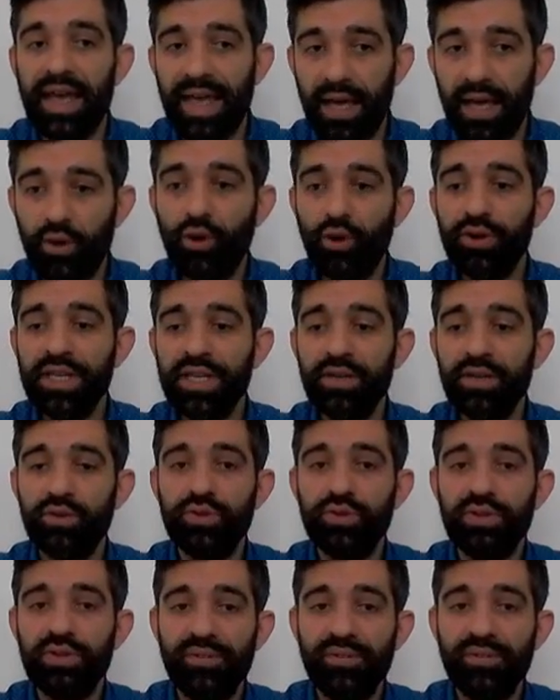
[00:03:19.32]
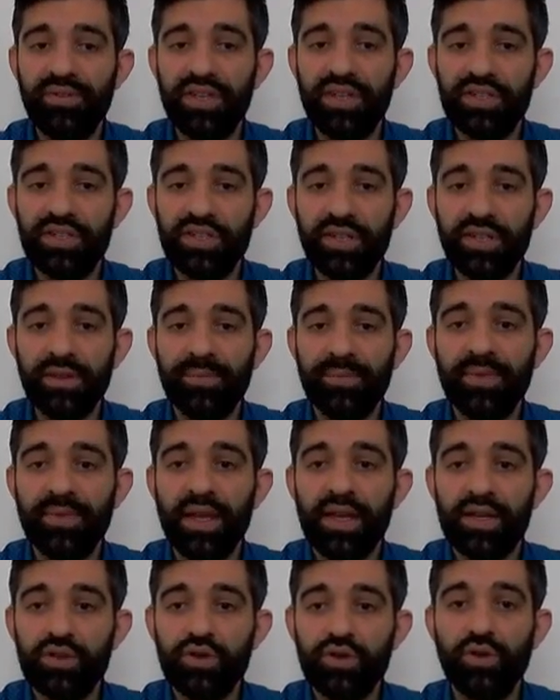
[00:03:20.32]
according to the definition,
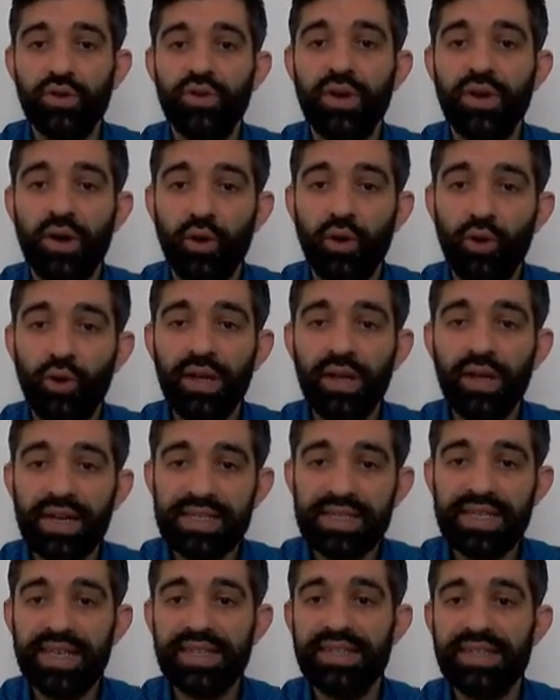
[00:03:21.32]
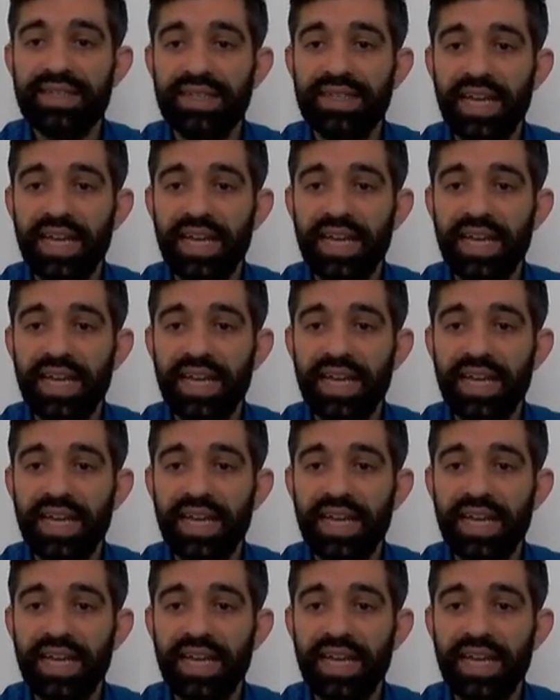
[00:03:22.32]
so all assets,